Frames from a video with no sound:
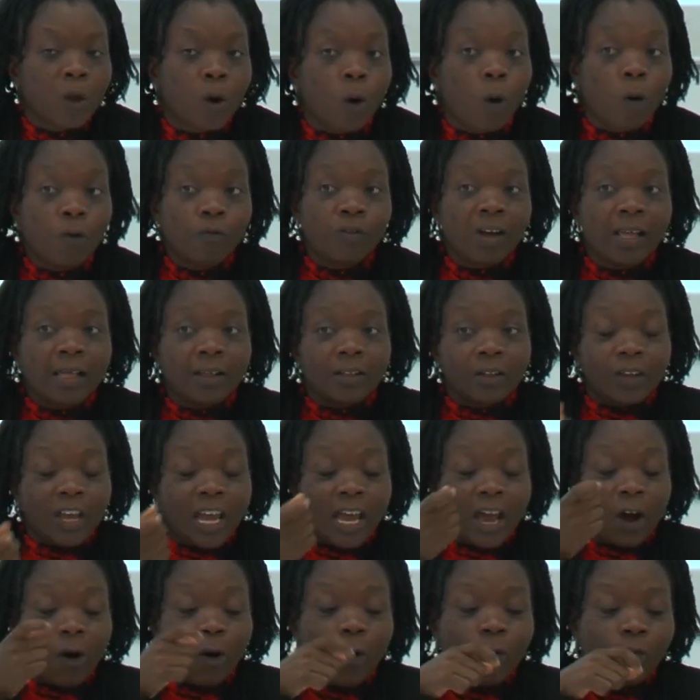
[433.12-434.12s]

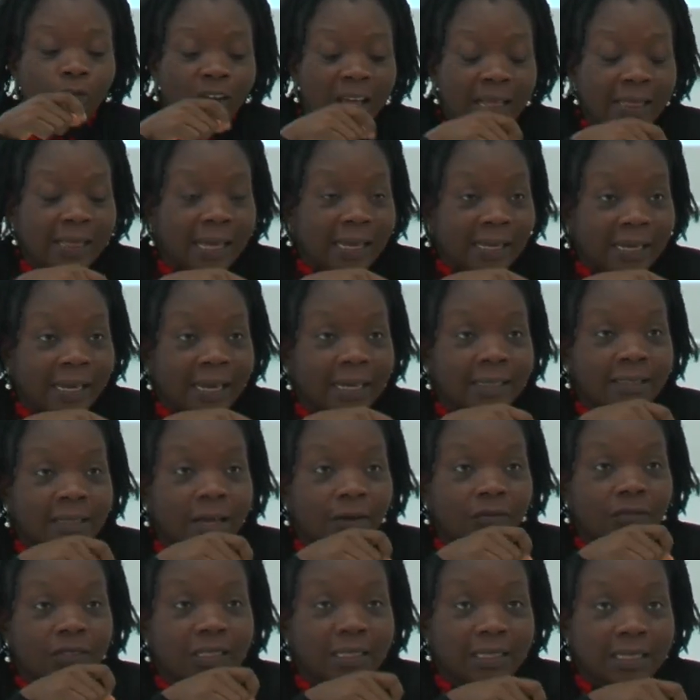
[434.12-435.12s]
Over the years,
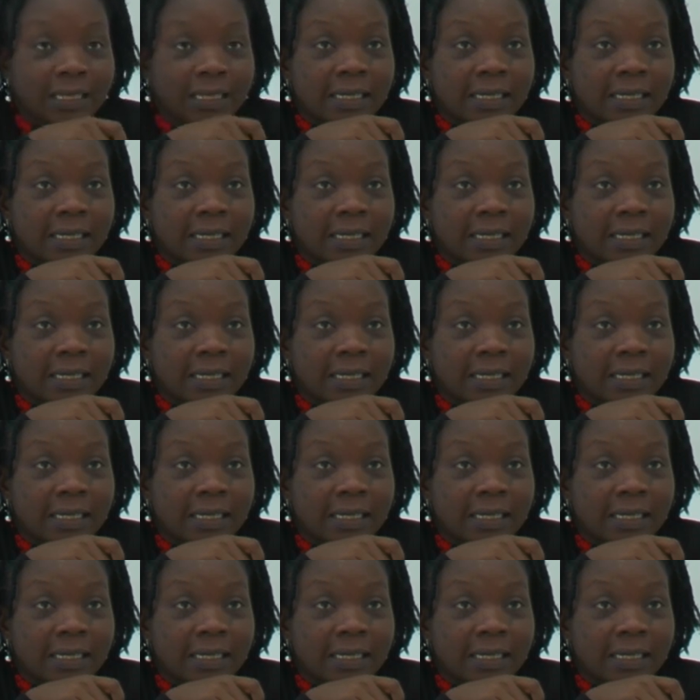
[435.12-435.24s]
I've